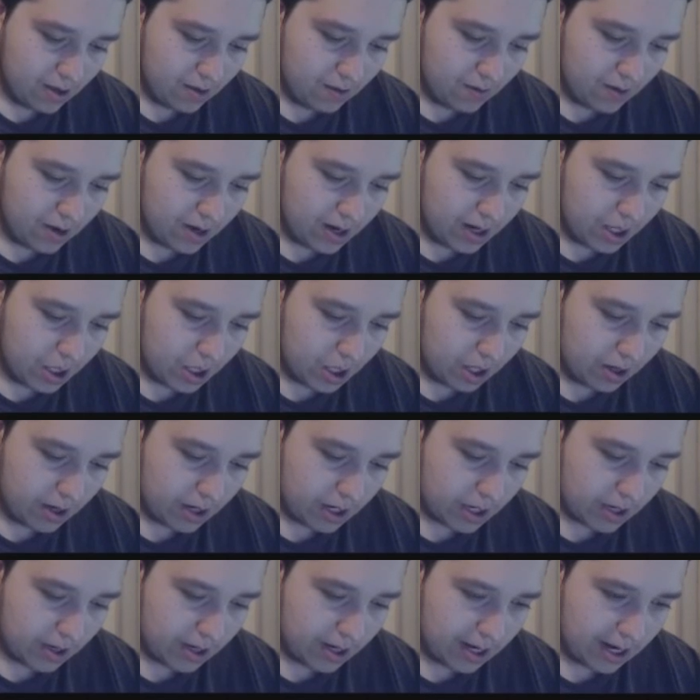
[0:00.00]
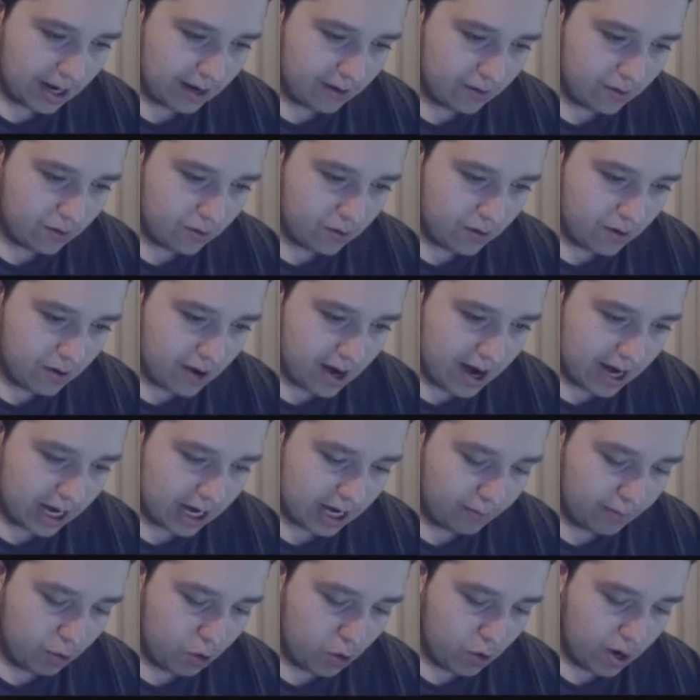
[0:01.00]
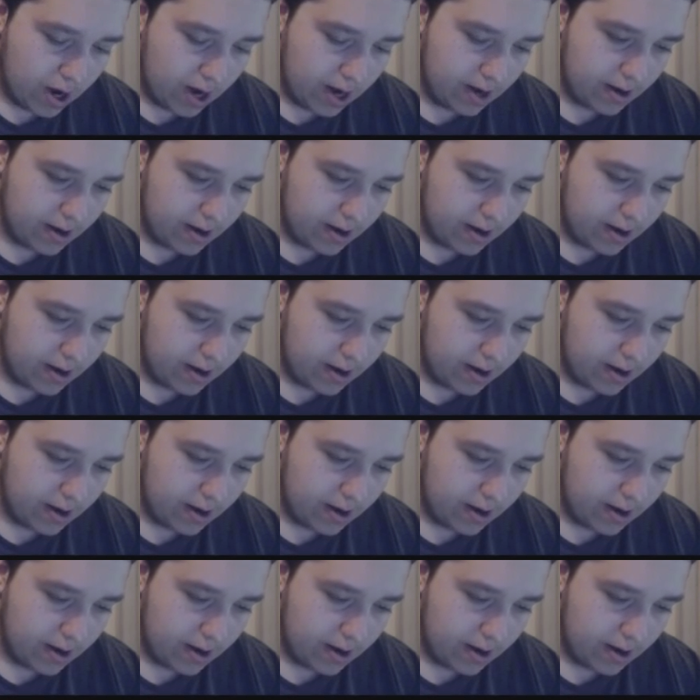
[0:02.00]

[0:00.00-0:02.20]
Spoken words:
Oh, this giant's gonna get wrecked, boy.